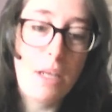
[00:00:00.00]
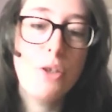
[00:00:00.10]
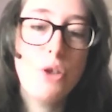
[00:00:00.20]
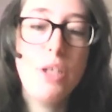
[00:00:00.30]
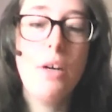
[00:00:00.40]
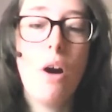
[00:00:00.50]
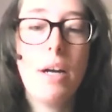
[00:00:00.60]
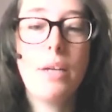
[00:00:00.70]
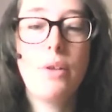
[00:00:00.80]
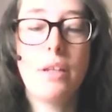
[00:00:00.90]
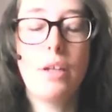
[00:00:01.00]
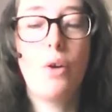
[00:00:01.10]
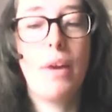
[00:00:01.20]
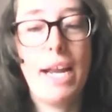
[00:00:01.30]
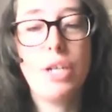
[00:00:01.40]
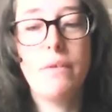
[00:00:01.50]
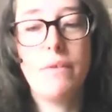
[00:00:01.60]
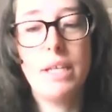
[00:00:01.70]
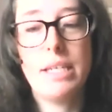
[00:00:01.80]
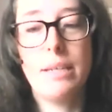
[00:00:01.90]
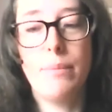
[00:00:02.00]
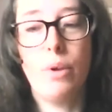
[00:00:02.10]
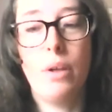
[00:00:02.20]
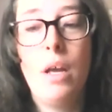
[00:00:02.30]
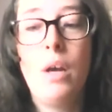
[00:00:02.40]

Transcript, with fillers: Scheer argued that the creation of this symbol